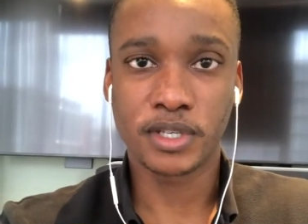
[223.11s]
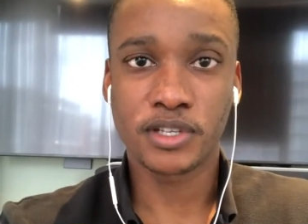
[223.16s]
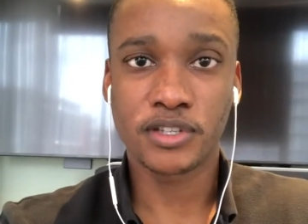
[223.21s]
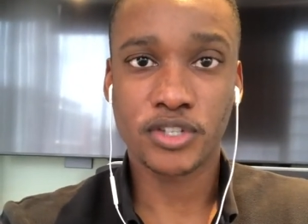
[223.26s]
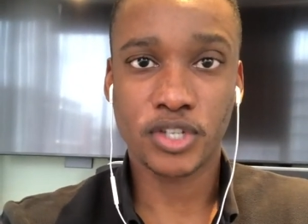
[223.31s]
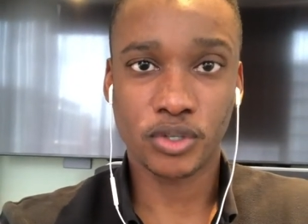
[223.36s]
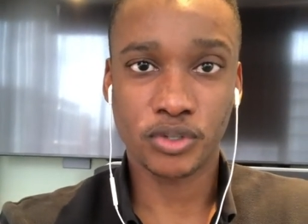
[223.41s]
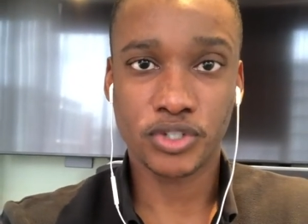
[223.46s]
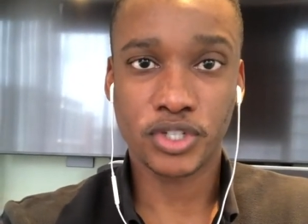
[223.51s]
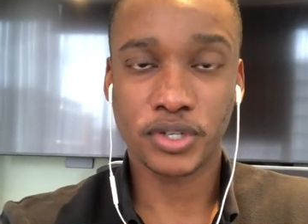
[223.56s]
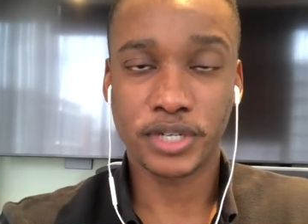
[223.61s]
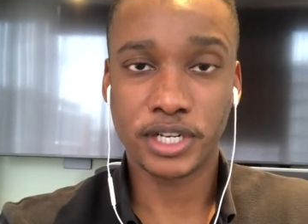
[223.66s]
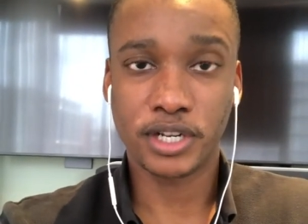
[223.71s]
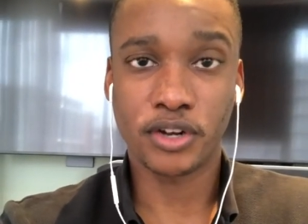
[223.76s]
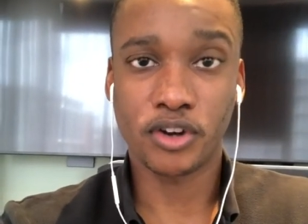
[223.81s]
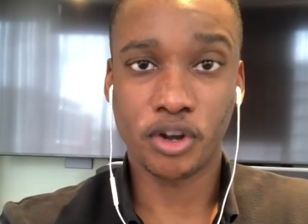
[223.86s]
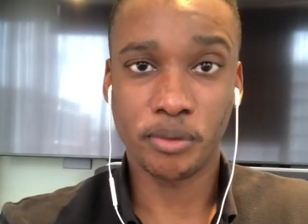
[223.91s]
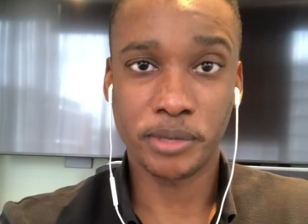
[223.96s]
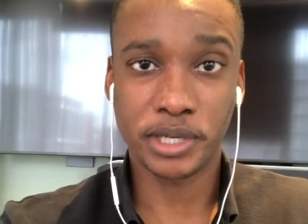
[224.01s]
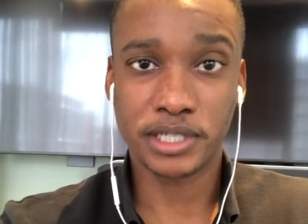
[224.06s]

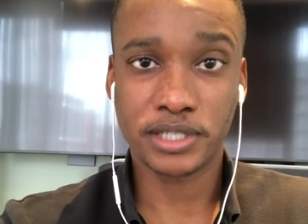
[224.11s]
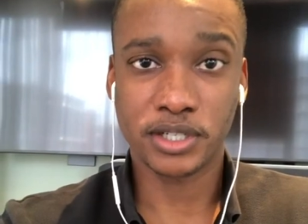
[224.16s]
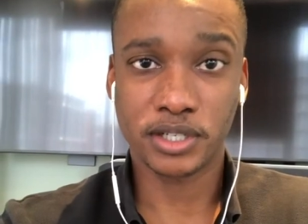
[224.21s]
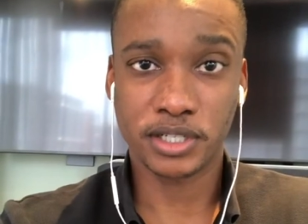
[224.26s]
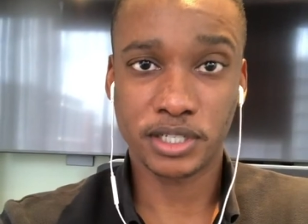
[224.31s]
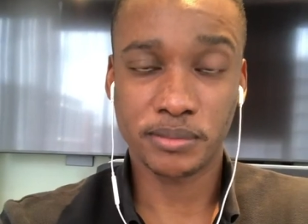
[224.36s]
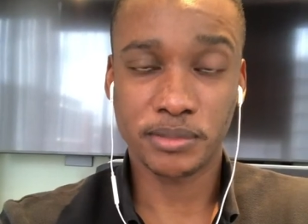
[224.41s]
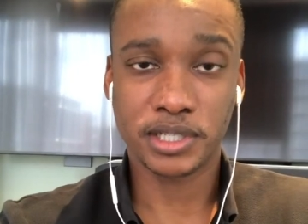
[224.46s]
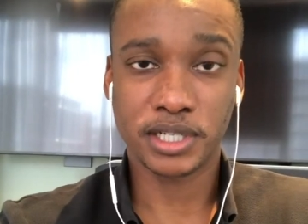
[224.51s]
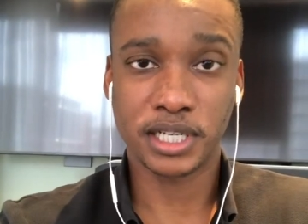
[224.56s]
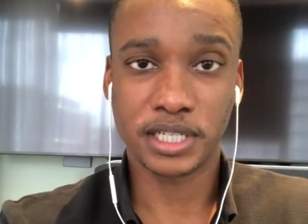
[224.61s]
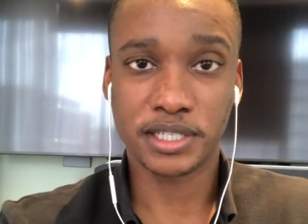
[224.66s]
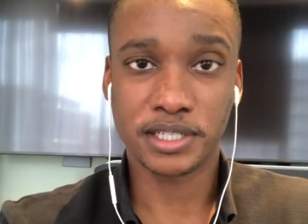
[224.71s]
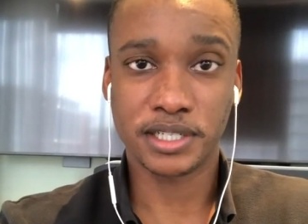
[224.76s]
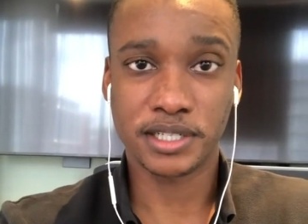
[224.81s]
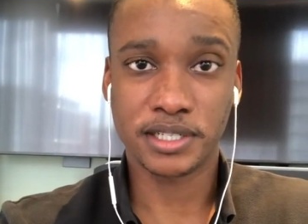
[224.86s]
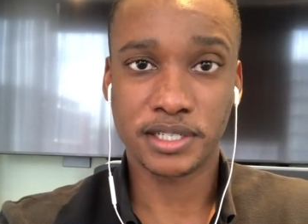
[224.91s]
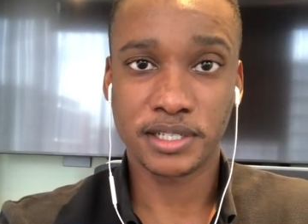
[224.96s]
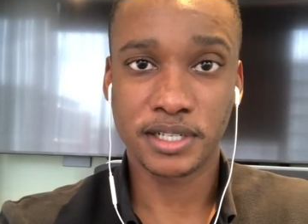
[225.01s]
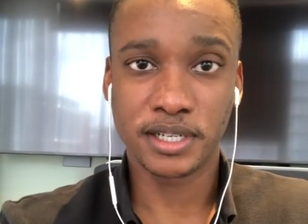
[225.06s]
socioeconomic
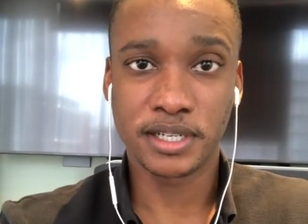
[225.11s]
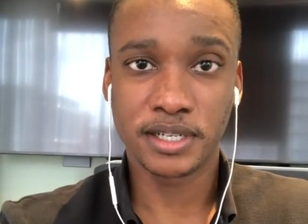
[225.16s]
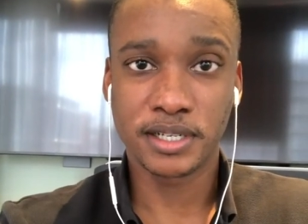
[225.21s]
circumstances,